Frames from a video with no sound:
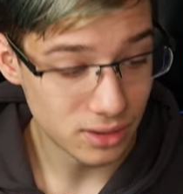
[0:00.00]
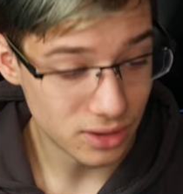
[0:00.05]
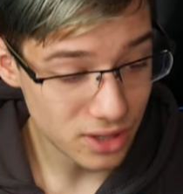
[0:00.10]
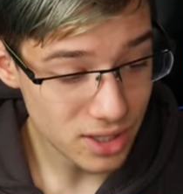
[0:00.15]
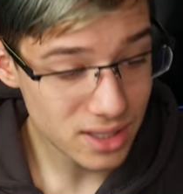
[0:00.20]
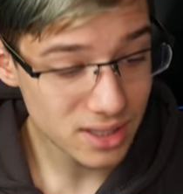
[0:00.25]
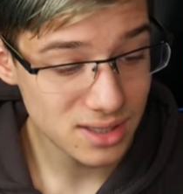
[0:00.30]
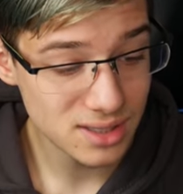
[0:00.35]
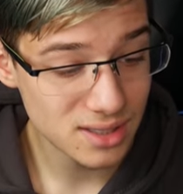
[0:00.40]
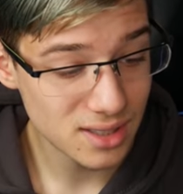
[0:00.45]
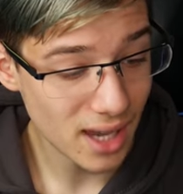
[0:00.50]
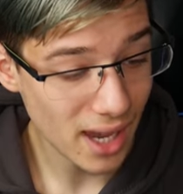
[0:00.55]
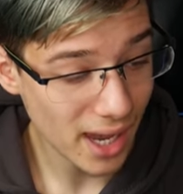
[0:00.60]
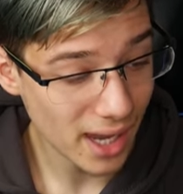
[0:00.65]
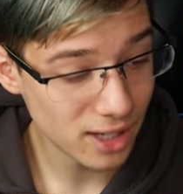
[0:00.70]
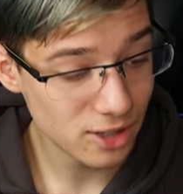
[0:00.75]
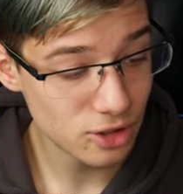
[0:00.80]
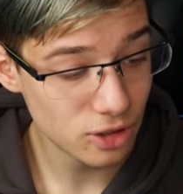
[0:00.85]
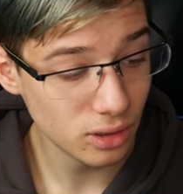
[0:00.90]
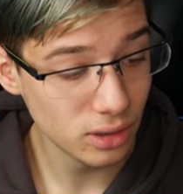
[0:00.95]
this
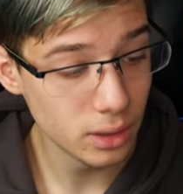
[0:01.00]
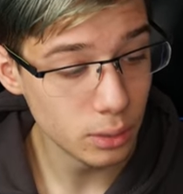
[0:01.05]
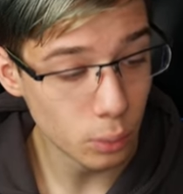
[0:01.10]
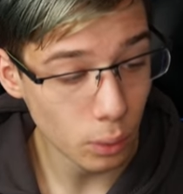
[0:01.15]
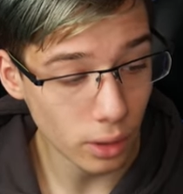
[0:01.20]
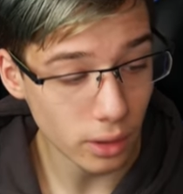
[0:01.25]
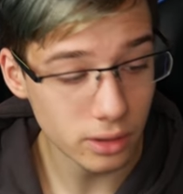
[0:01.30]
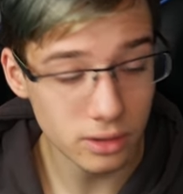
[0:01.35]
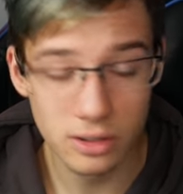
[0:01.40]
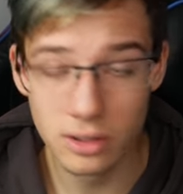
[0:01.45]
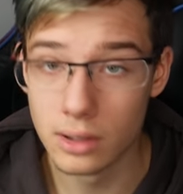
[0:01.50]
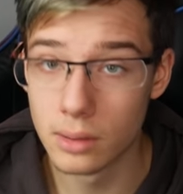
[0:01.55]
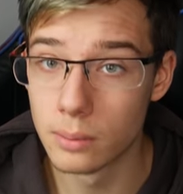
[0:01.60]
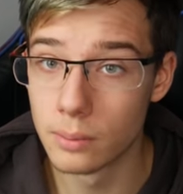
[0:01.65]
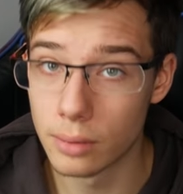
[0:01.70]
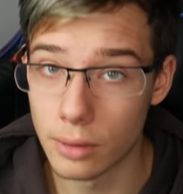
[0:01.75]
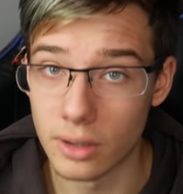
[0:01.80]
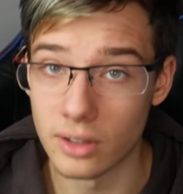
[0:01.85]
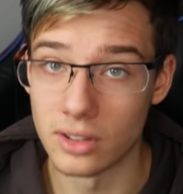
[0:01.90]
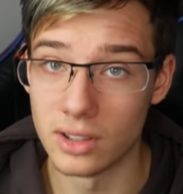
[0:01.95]
actually worked
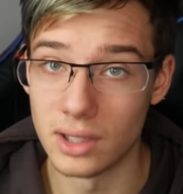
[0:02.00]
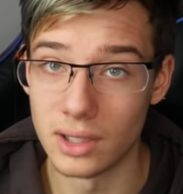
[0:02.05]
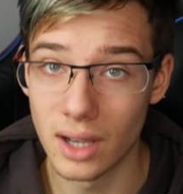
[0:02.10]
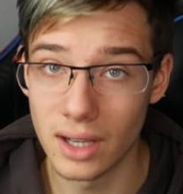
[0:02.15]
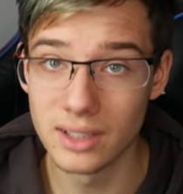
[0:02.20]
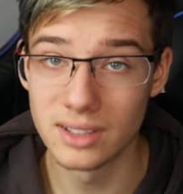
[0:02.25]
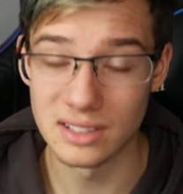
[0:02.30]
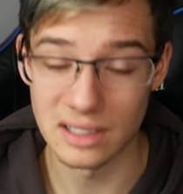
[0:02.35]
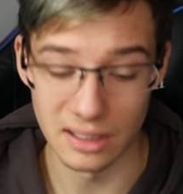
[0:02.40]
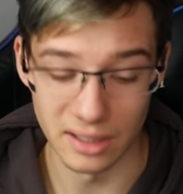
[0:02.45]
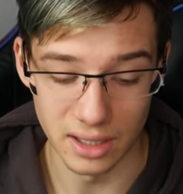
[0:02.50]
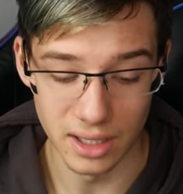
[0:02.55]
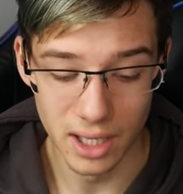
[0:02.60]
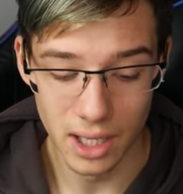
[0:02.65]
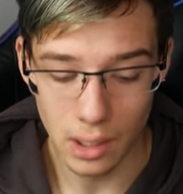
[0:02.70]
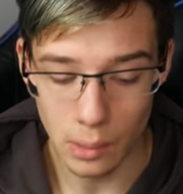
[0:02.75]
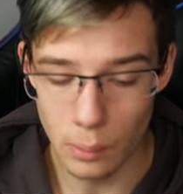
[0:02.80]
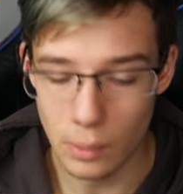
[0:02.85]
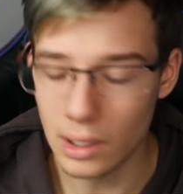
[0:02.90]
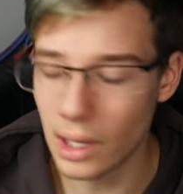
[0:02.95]
pretty nicely.
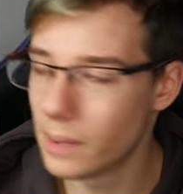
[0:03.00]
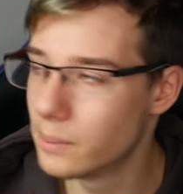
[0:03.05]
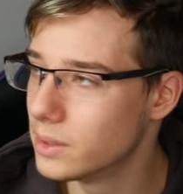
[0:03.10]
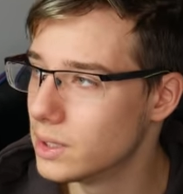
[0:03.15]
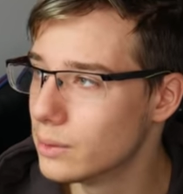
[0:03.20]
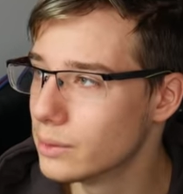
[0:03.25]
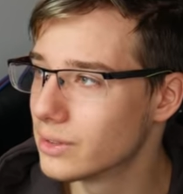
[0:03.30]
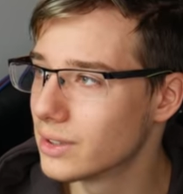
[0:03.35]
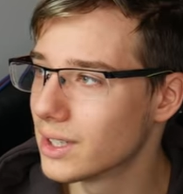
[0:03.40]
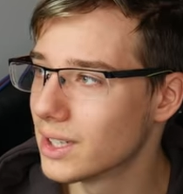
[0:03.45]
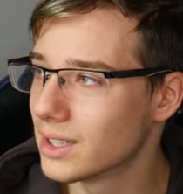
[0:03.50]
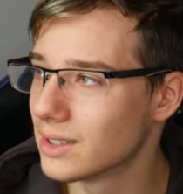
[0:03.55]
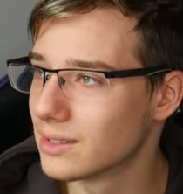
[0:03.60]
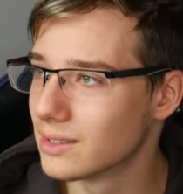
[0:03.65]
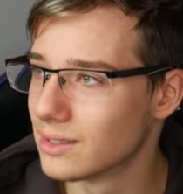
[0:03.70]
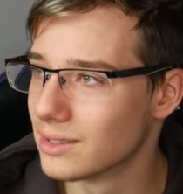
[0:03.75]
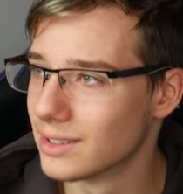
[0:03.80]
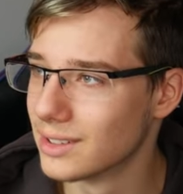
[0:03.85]
Will I be using it?